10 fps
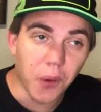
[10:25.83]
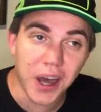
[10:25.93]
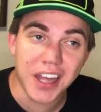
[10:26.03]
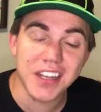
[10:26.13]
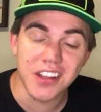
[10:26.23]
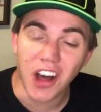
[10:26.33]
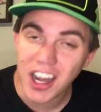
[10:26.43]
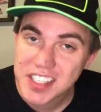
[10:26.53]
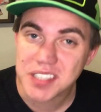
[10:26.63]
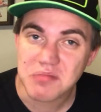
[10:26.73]
one
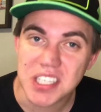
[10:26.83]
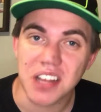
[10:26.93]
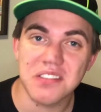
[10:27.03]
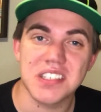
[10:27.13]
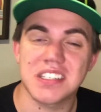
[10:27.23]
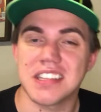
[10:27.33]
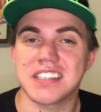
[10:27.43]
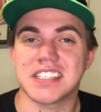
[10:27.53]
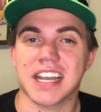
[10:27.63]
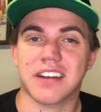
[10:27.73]
locks themselves into the
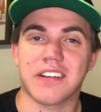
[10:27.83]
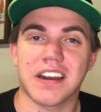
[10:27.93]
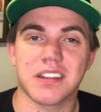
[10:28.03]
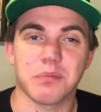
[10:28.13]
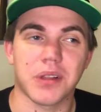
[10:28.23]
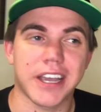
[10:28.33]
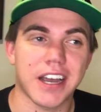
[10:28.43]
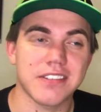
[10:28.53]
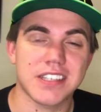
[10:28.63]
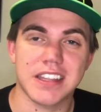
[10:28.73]
second round of the
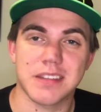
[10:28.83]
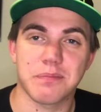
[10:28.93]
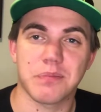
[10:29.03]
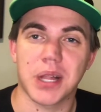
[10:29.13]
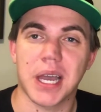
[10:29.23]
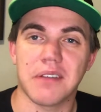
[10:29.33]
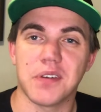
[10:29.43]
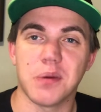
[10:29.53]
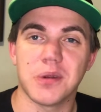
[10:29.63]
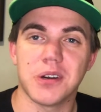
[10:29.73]
playoffs at the playoff
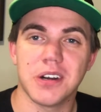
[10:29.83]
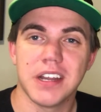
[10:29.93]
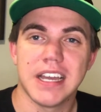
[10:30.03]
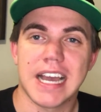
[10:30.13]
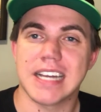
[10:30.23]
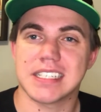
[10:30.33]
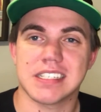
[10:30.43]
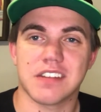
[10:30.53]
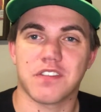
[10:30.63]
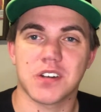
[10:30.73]
opener. As I
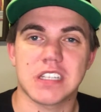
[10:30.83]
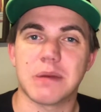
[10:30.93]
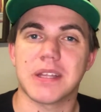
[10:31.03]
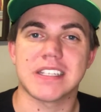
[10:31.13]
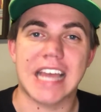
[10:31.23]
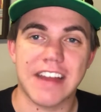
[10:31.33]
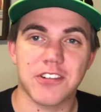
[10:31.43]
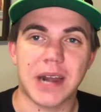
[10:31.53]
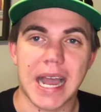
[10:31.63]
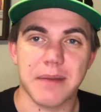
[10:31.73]
said, first time that has
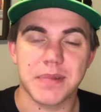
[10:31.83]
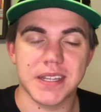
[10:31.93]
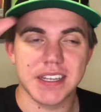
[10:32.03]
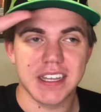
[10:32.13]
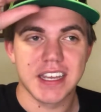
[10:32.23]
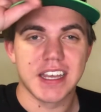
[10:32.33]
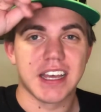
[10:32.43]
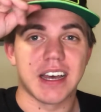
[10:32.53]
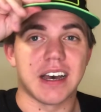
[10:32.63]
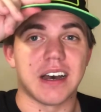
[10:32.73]
ever happened.
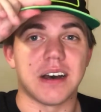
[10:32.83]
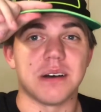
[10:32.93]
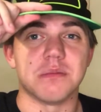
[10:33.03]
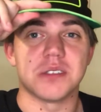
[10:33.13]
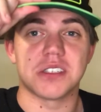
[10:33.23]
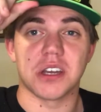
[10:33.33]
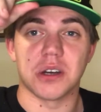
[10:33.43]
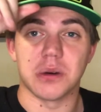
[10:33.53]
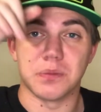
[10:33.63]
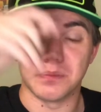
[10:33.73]
Um,
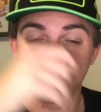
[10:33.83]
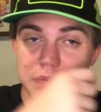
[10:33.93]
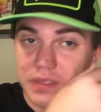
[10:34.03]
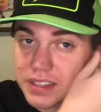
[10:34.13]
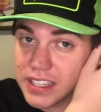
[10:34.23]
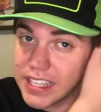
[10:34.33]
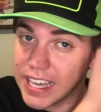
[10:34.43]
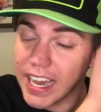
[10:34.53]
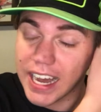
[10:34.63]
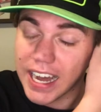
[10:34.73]
so,
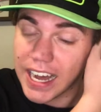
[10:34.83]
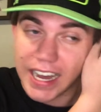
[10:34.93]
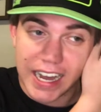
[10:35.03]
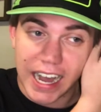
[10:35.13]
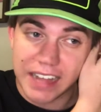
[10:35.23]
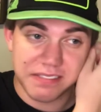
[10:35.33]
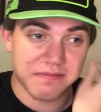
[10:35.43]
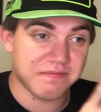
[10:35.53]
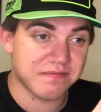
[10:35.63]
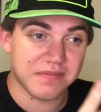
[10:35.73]
yeah, I,
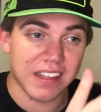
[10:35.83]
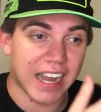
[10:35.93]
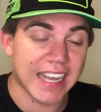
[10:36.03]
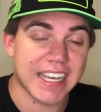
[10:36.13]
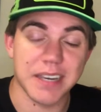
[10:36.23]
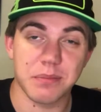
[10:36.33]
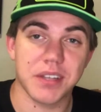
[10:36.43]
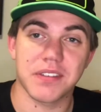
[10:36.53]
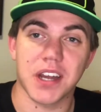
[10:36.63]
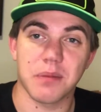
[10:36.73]
I can't
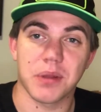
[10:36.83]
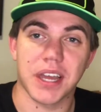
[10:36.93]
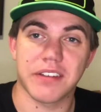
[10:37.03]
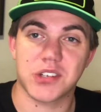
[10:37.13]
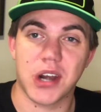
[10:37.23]
believe a non-playoff